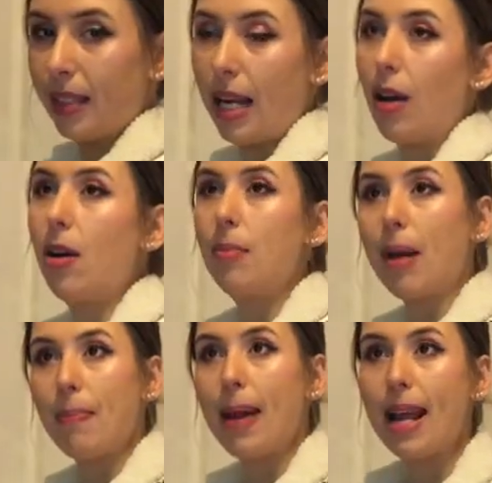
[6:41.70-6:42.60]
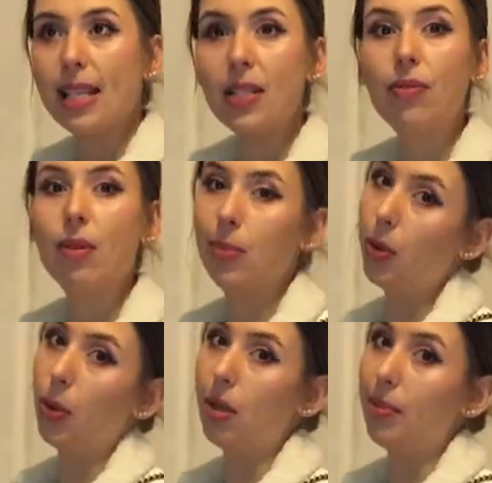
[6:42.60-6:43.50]
Yeah, oh, and my pants are from
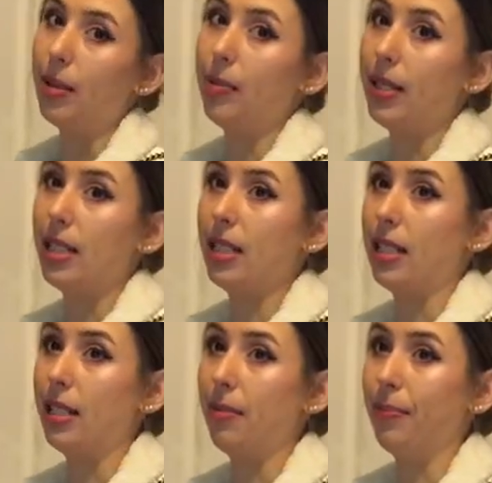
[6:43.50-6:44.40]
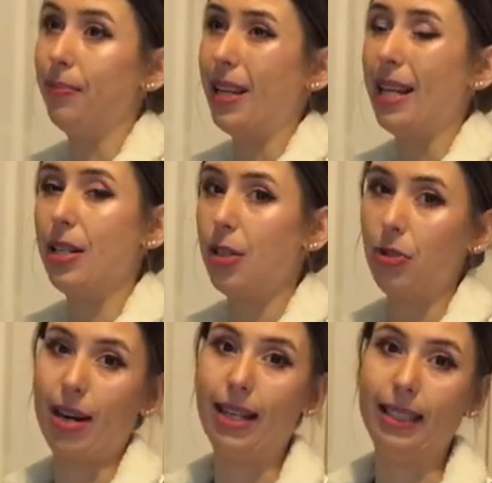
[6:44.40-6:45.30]
Gorman, which is an
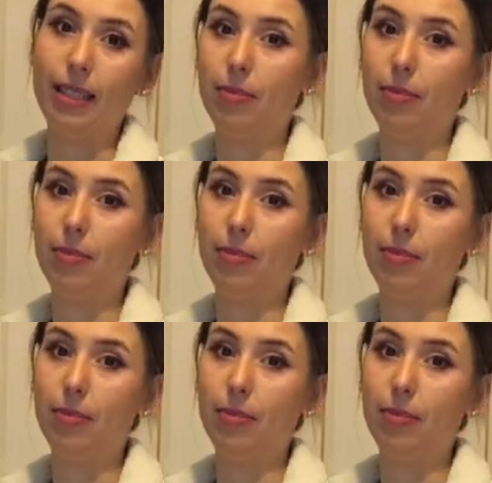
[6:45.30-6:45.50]
Australian